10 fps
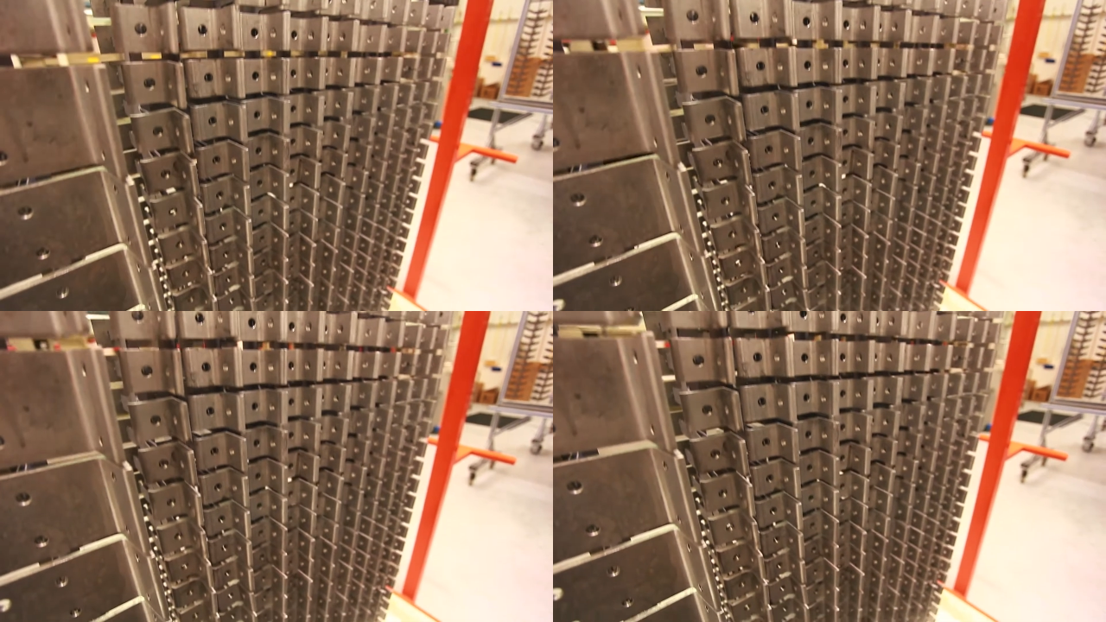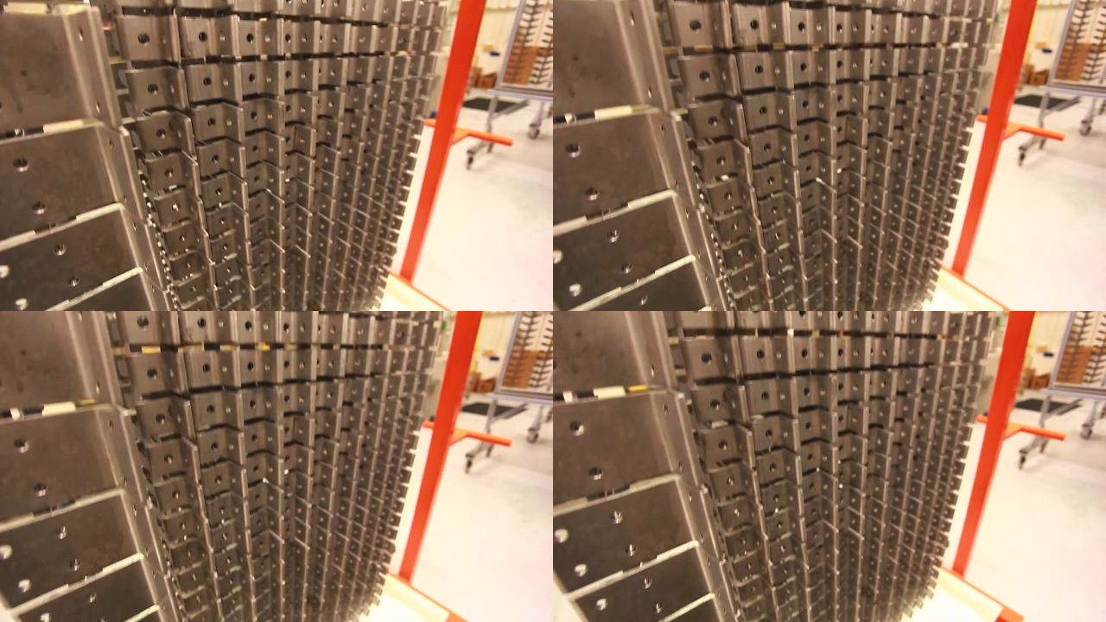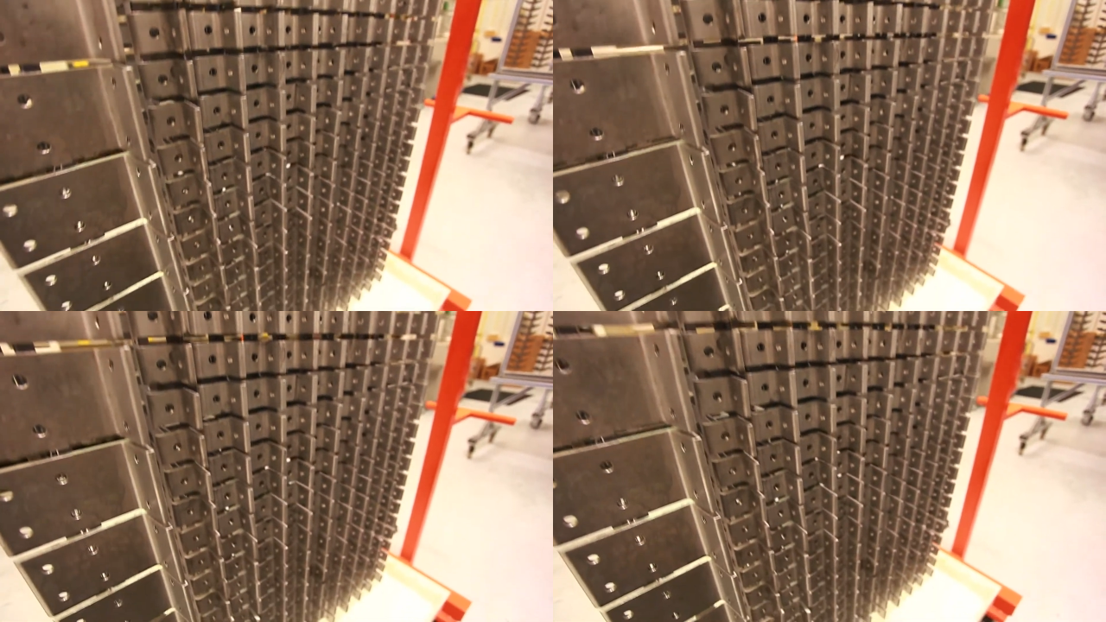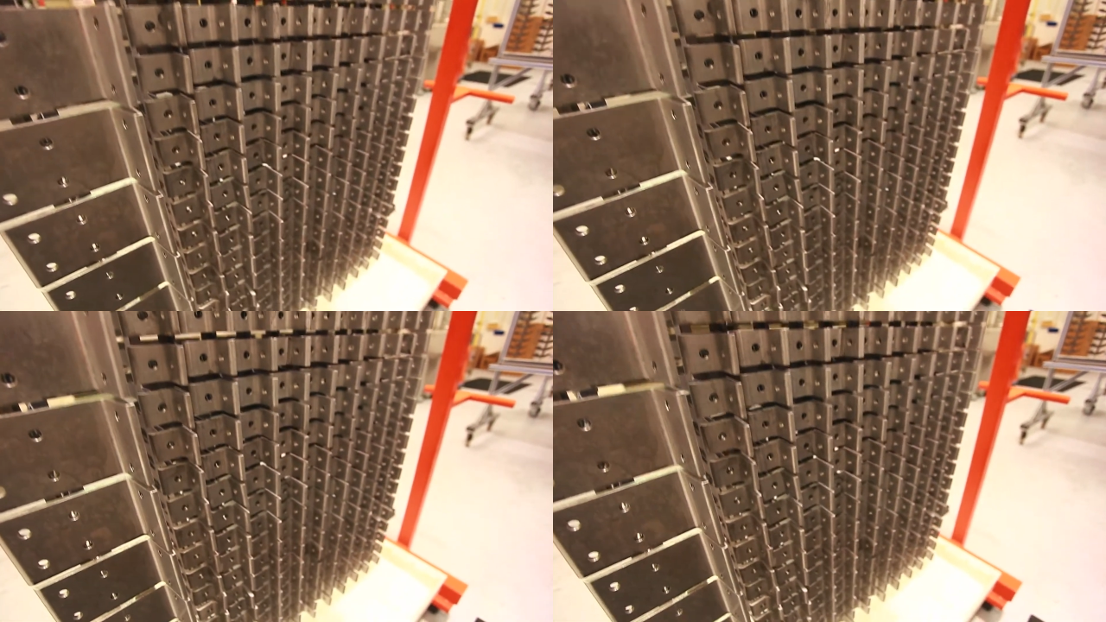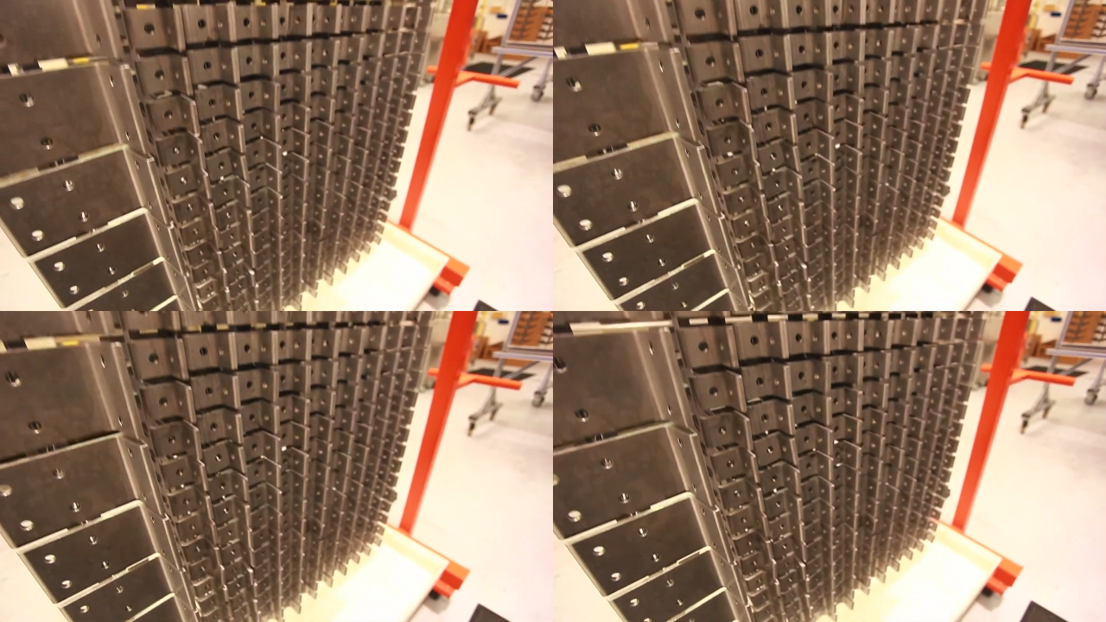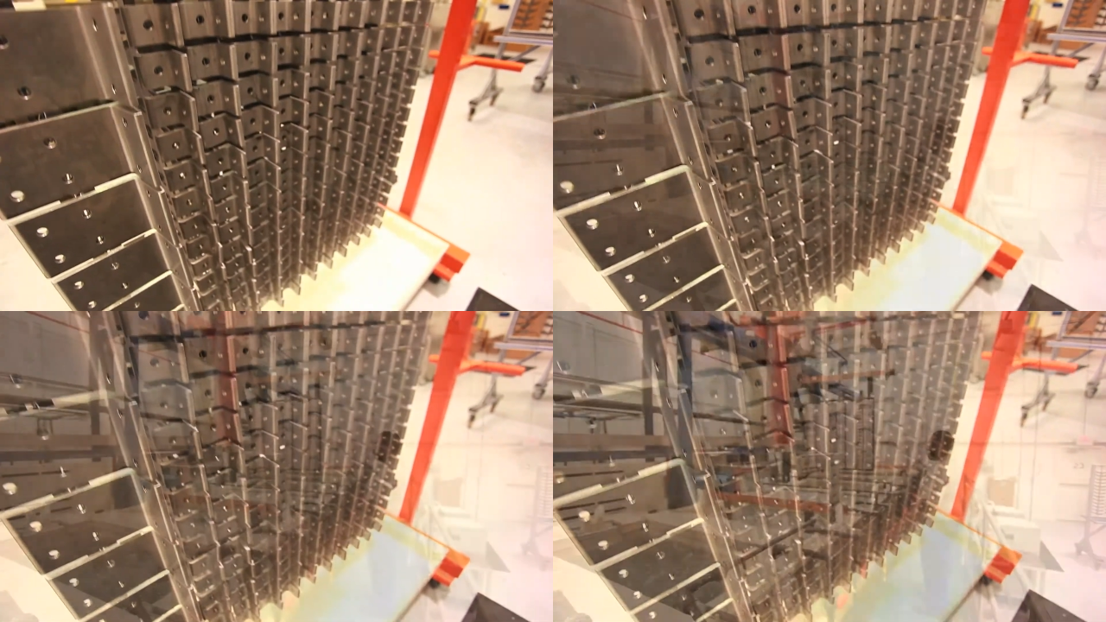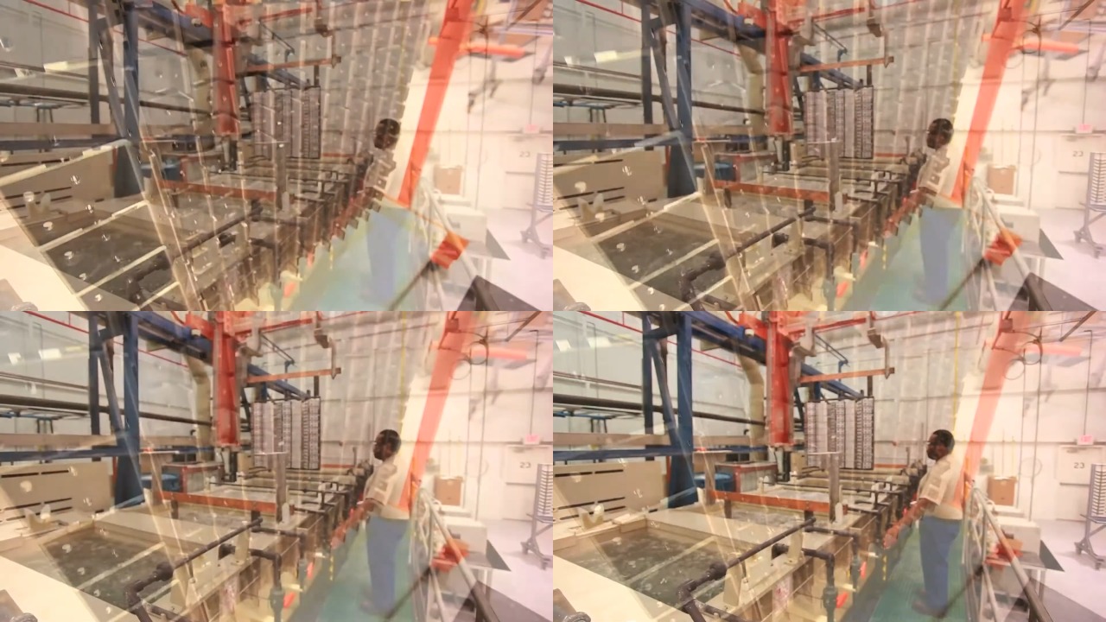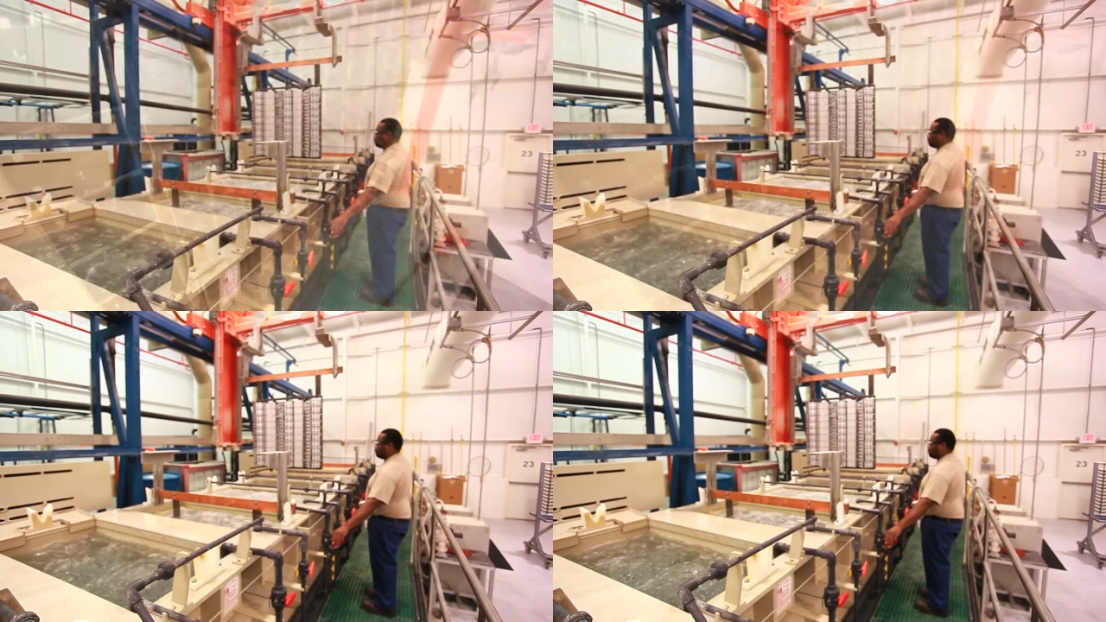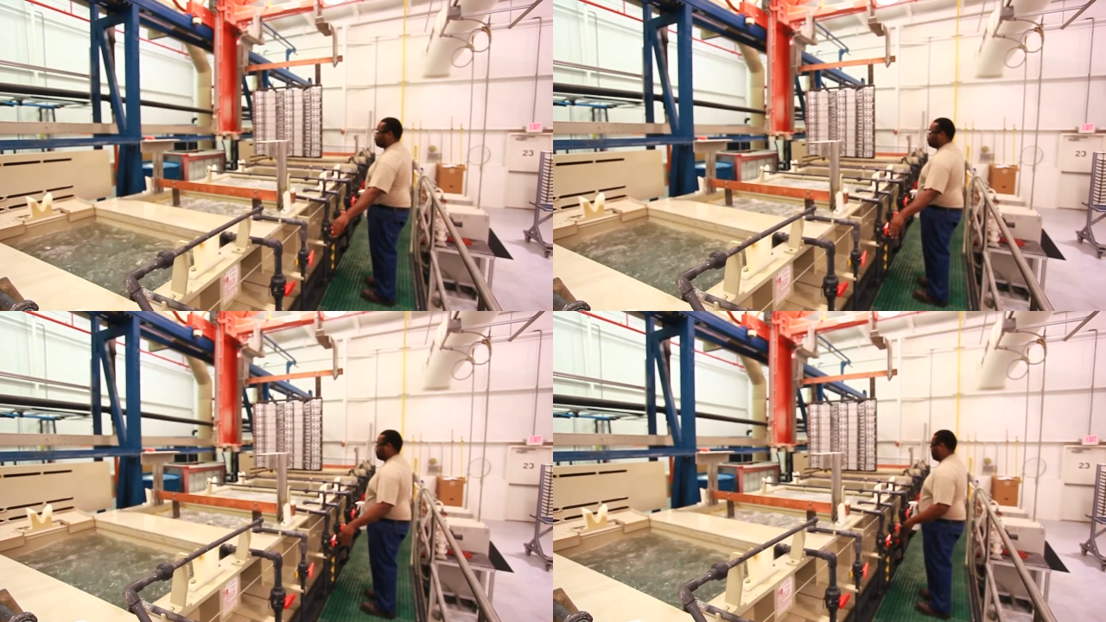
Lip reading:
No face is visible, so there are no lips to read.